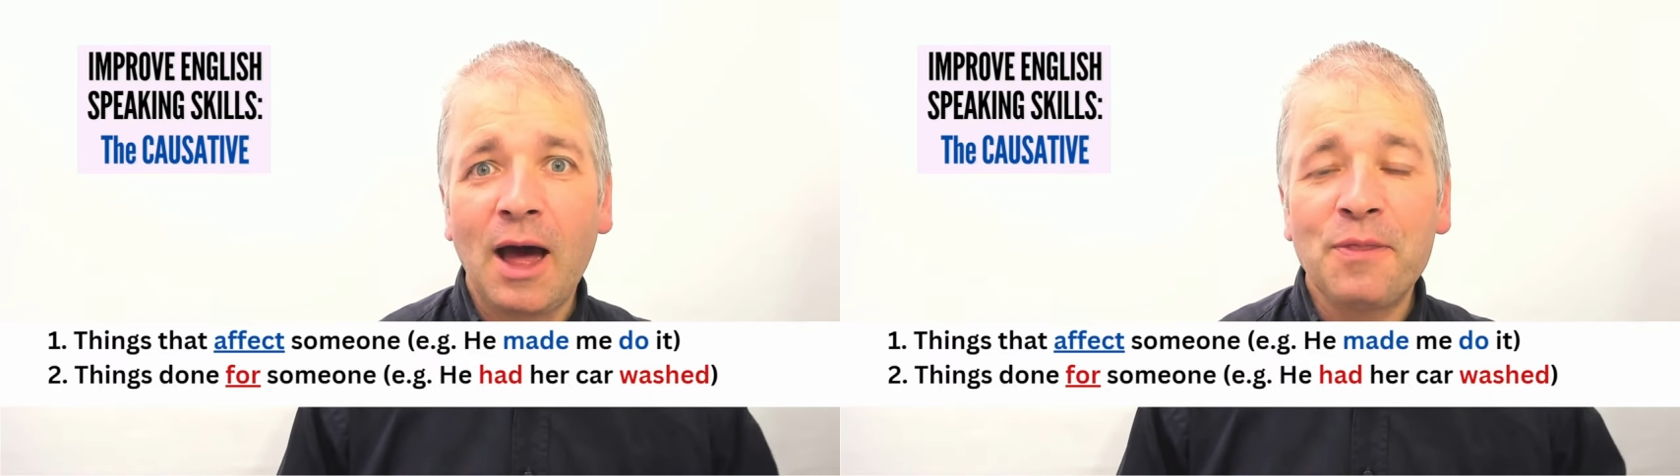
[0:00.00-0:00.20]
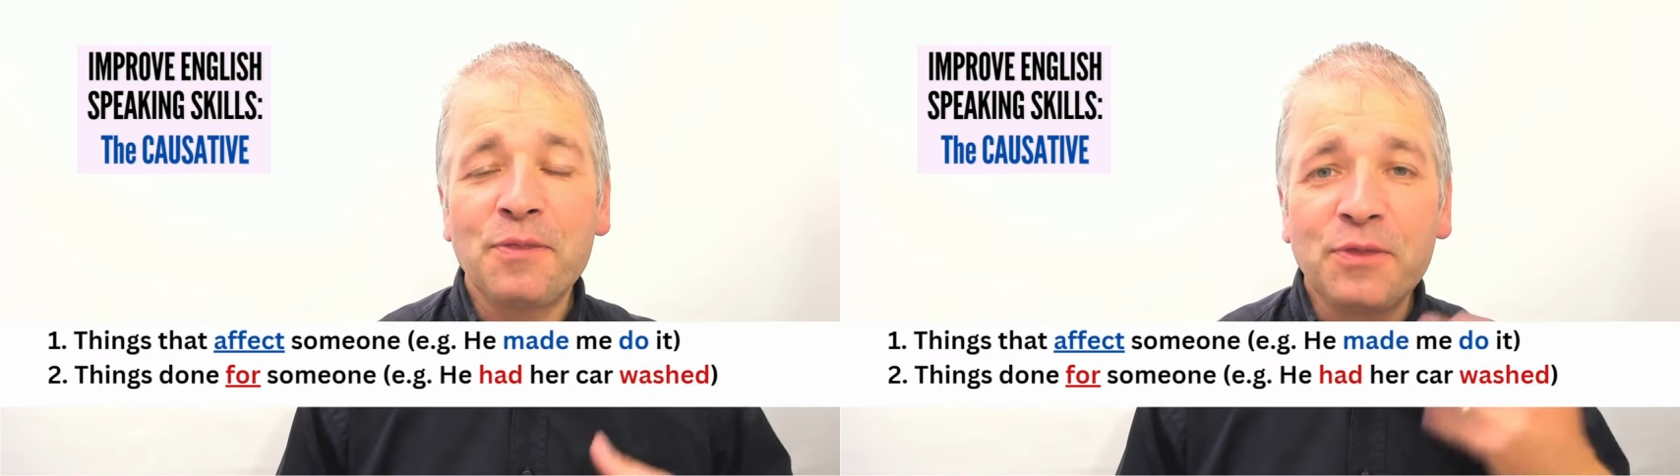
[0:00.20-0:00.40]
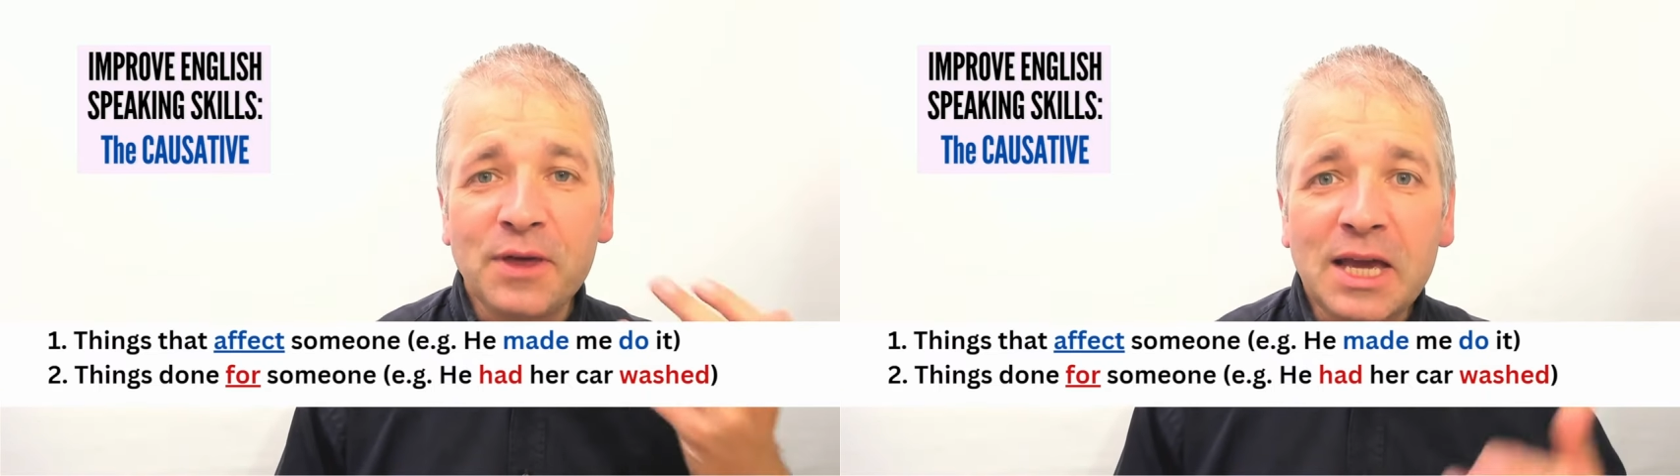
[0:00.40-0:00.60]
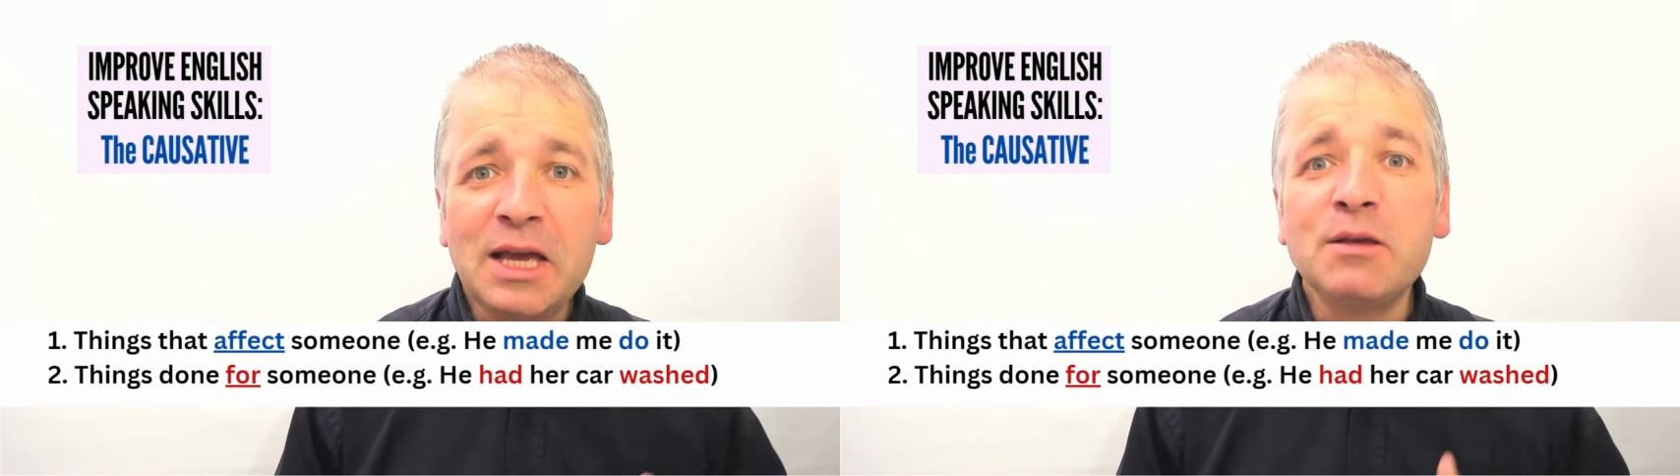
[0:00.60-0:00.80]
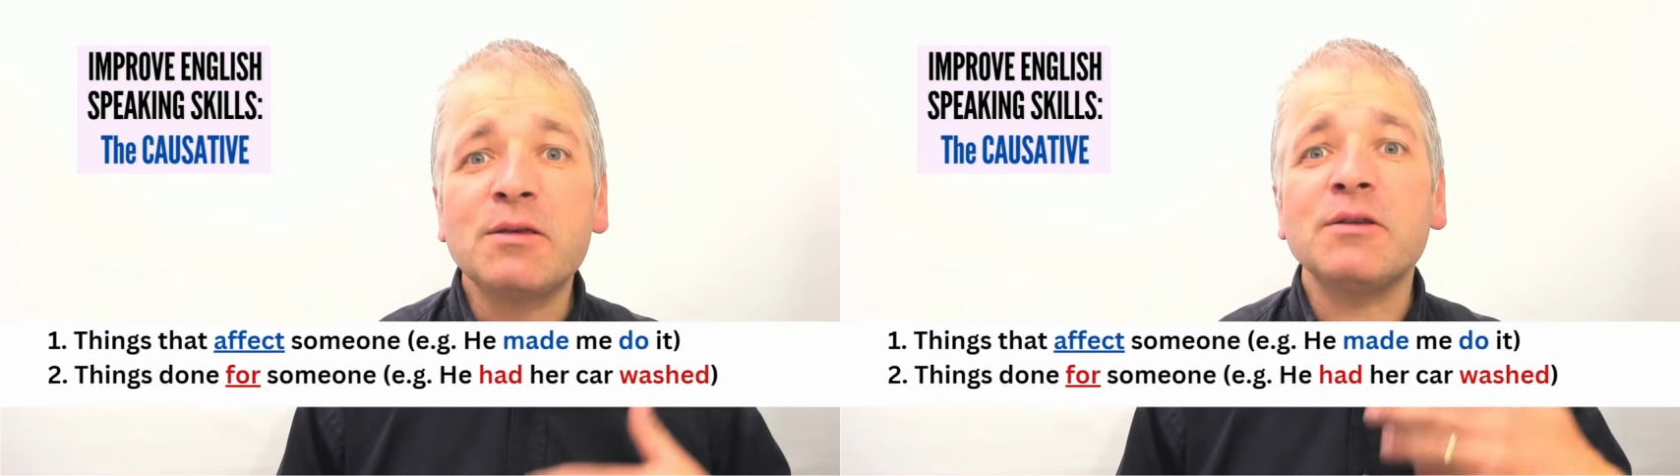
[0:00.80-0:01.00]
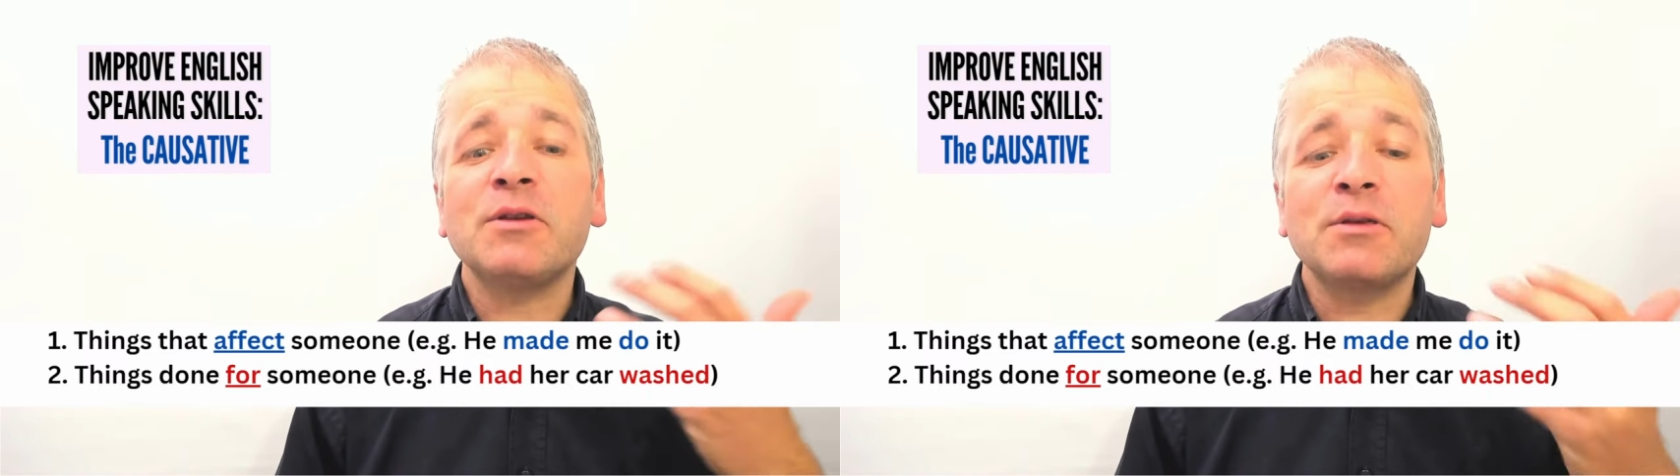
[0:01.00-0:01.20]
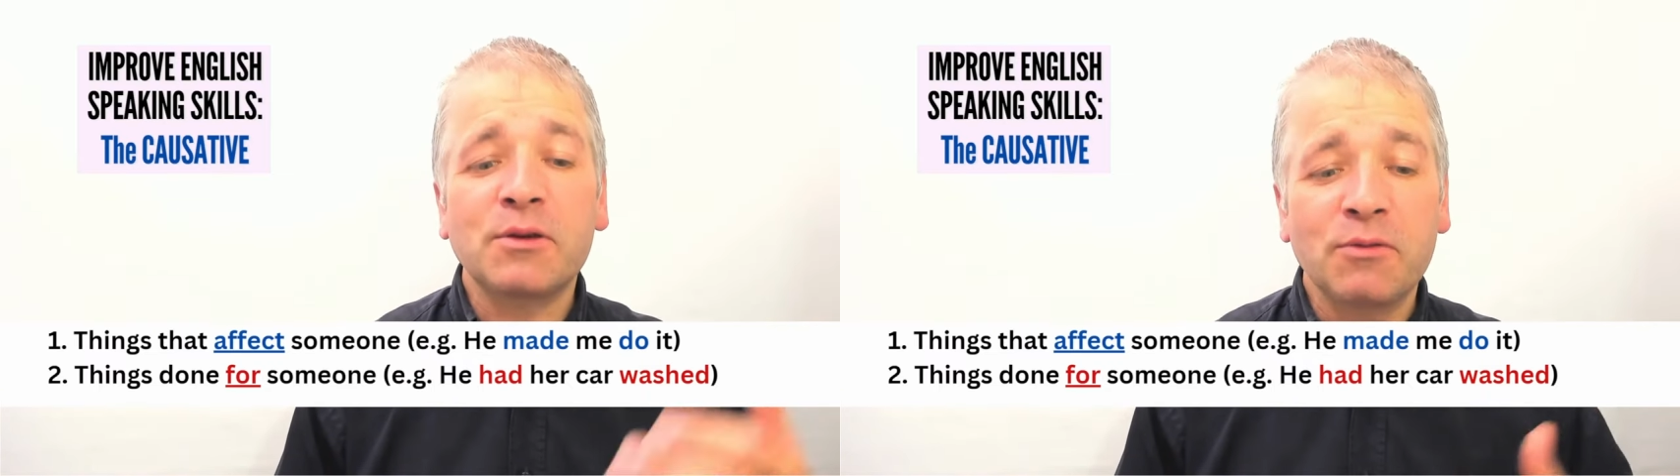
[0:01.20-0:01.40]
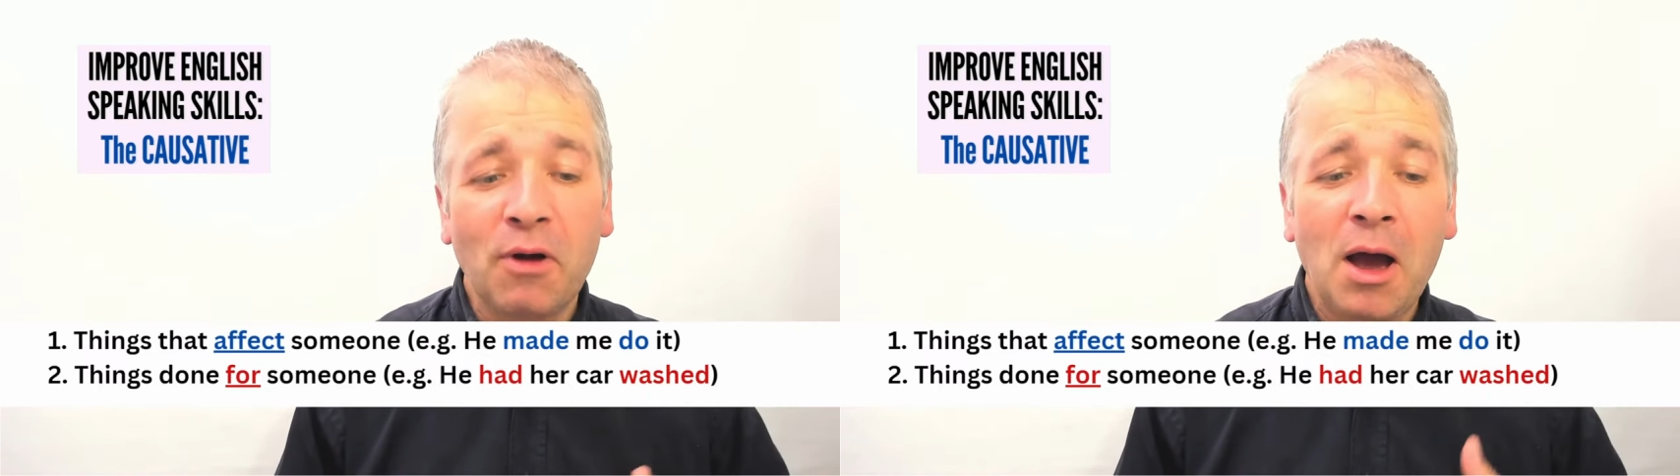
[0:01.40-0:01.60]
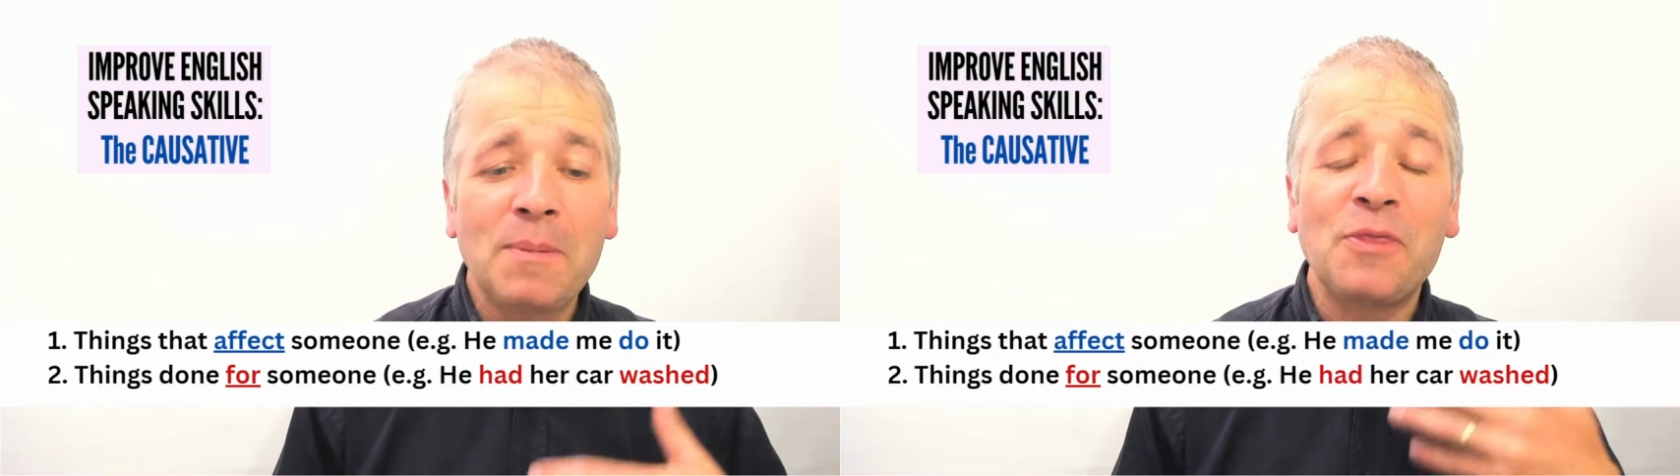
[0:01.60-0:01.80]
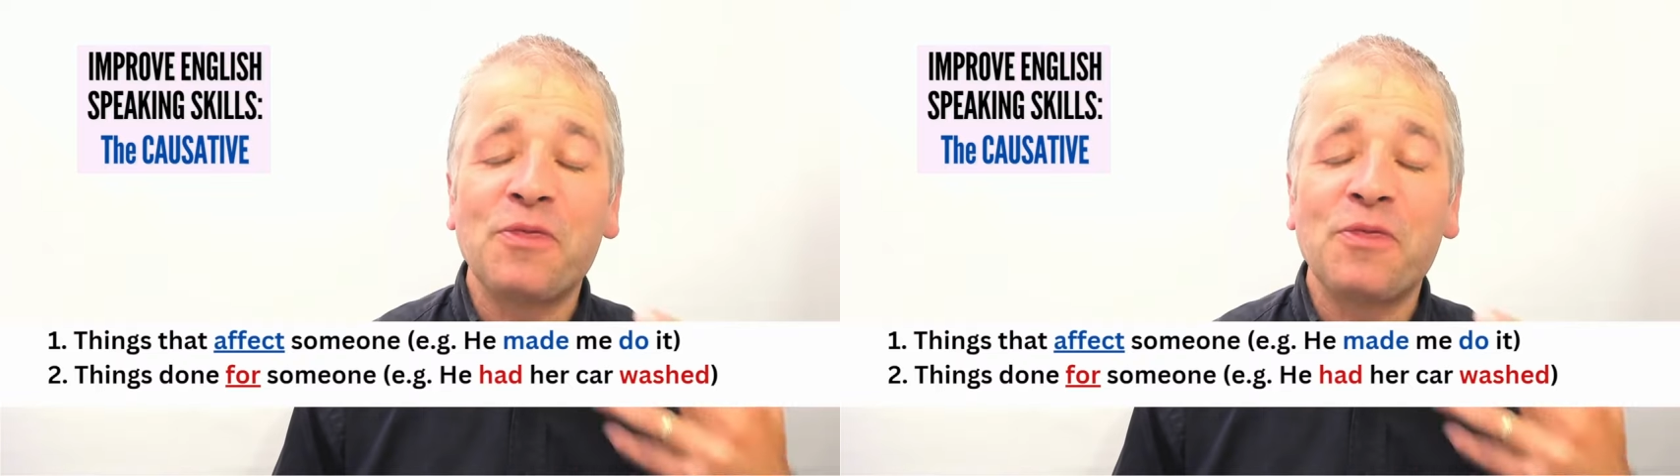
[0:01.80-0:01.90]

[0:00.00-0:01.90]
and these describe